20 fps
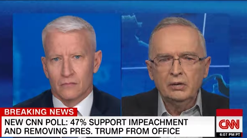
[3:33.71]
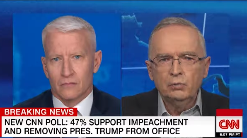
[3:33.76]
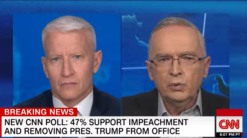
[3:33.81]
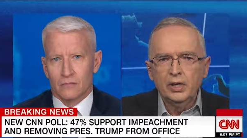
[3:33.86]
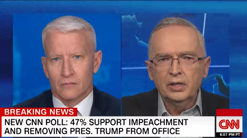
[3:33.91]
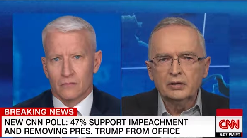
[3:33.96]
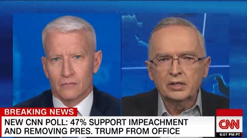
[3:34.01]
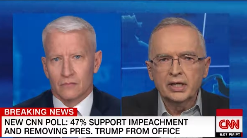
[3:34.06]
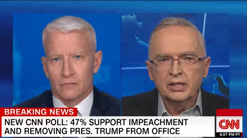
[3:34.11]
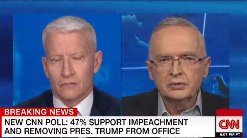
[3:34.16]

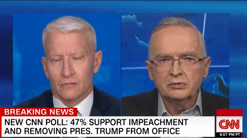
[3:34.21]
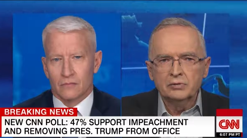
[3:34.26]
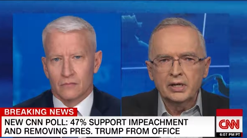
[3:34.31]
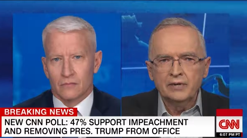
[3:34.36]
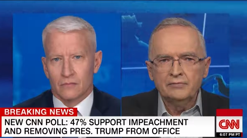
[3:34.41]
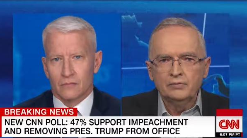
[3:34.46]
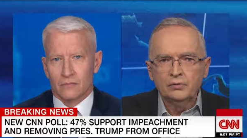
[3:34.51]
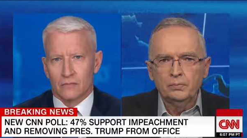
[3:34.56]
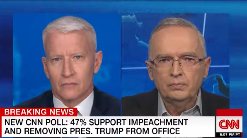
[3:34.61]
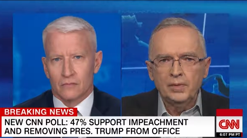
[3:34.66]
Speaker 1: And we are an
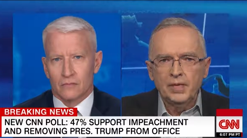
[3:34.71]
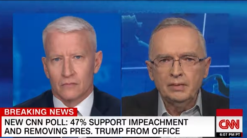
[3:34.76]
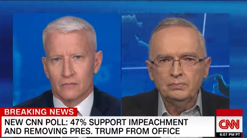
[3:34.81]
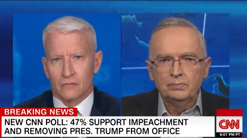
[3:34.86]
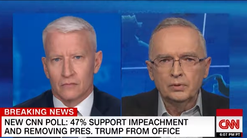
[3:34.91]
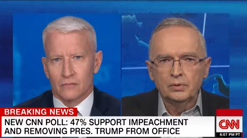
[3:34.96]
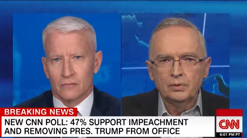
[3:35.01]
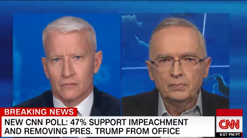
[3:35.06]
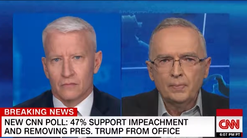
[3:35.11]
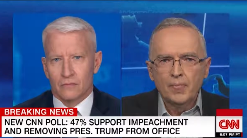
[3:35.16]
ungrateful
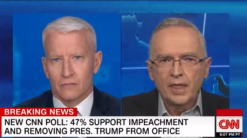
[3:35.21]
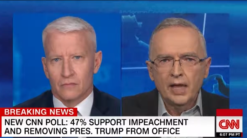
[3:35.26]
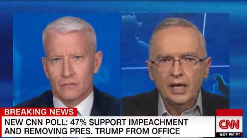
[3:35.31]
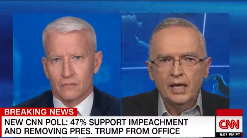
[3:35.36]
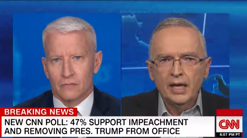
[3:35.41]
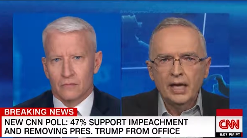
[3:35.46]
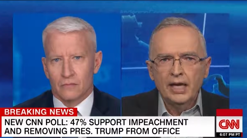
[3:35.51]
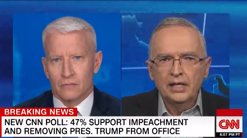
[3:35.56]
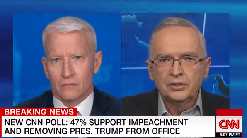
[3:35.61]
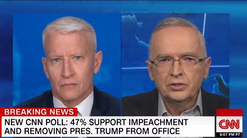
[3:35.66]
people.
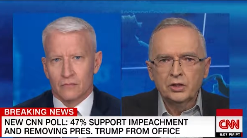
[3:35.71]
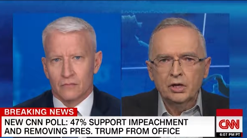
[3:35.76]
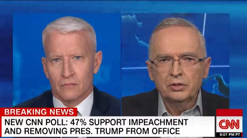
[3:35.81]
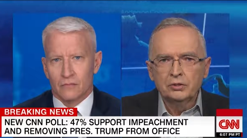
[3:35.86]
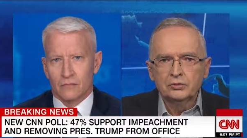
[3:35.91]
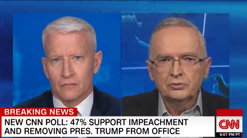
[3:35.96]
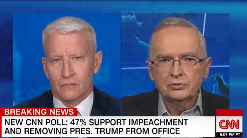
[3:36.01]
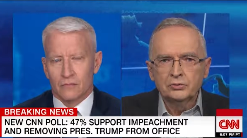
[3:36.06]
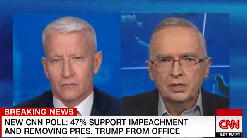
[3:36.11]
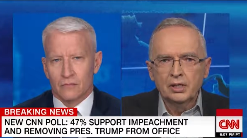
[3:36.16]
And
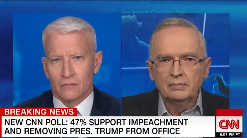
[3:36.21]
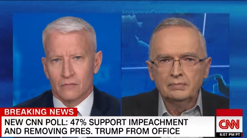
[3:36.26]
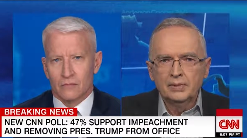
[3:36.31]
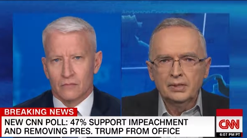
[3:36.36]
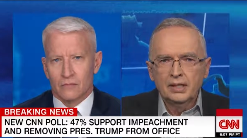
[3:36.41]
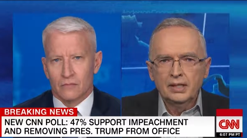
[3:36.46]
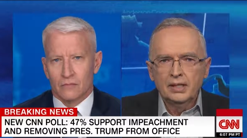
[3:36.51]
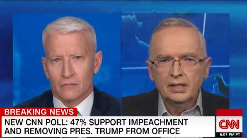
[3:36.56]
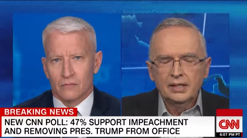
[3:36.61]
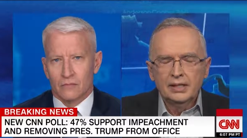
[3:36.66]
Donald
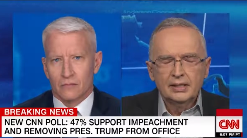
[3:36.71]
Trump